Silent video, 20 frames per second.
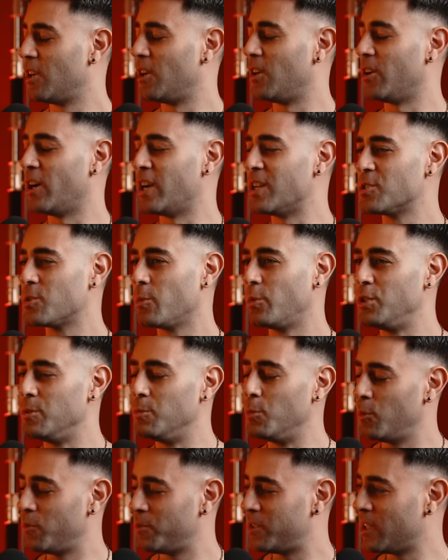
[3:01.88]
All right. So when you
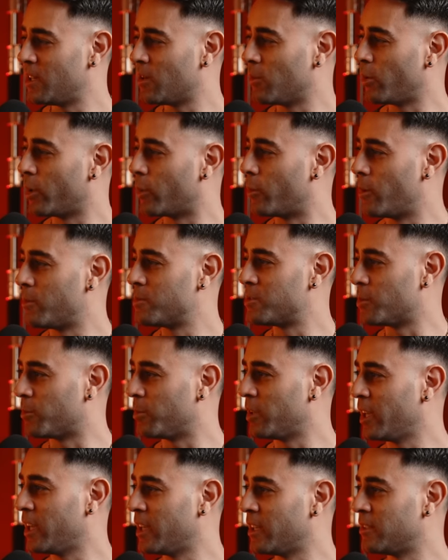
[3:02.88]
moved here, like, what was your
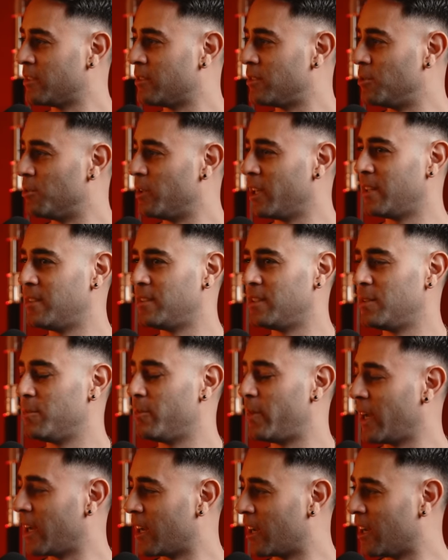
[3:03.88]
plan? You landed in
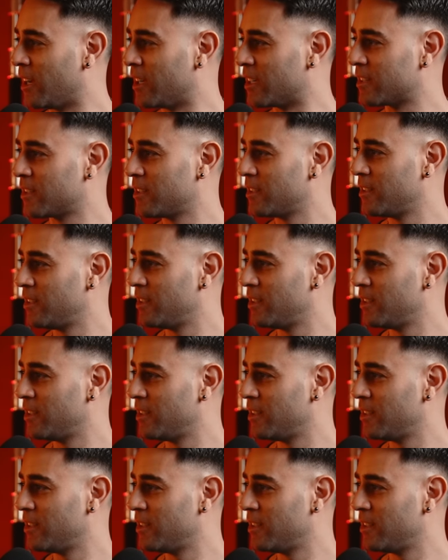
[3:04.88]
Bangkok.